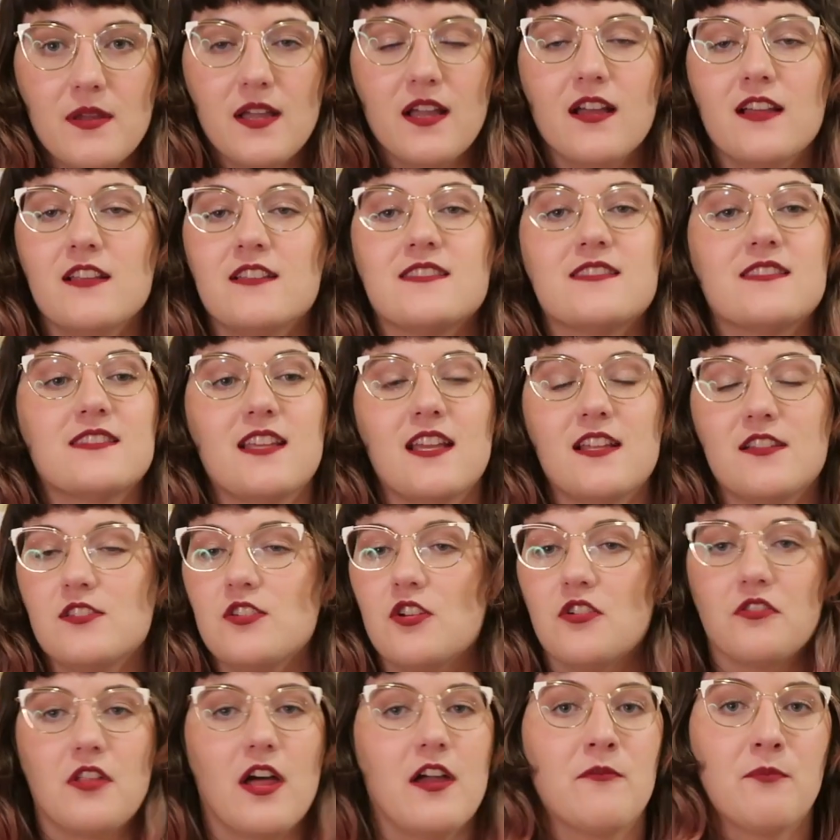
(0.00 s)
because it's
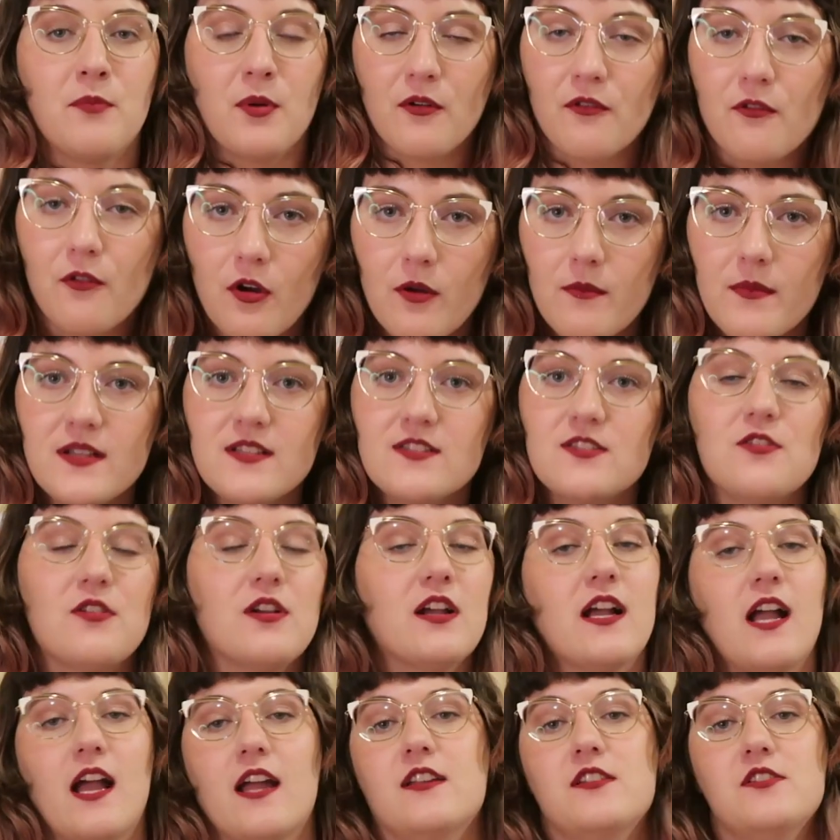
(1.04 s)
your live performance. You
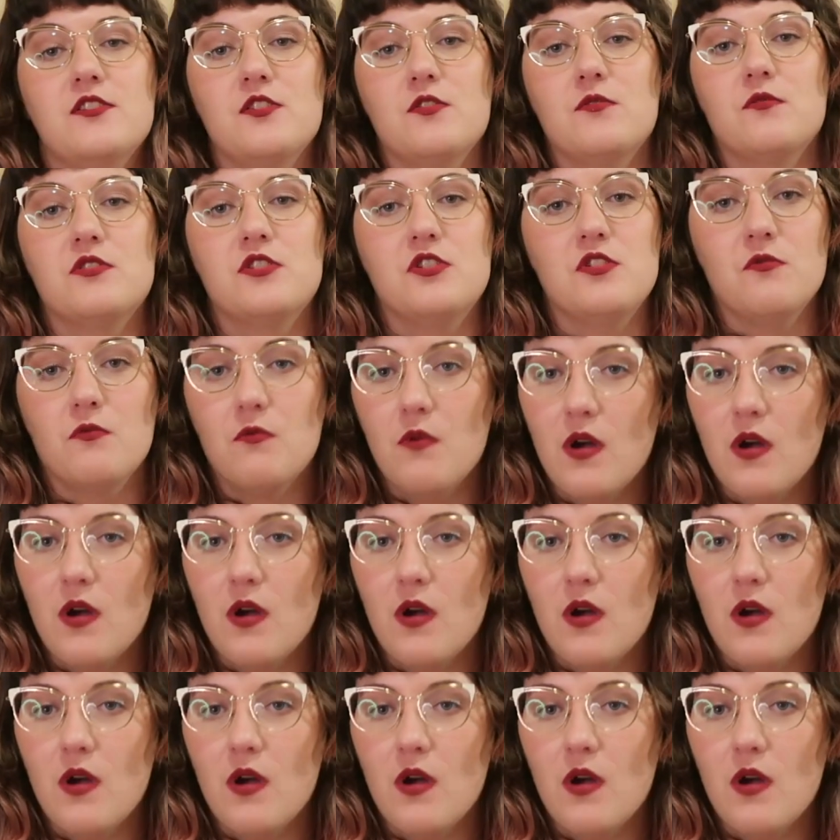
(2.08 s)
can kind of do what you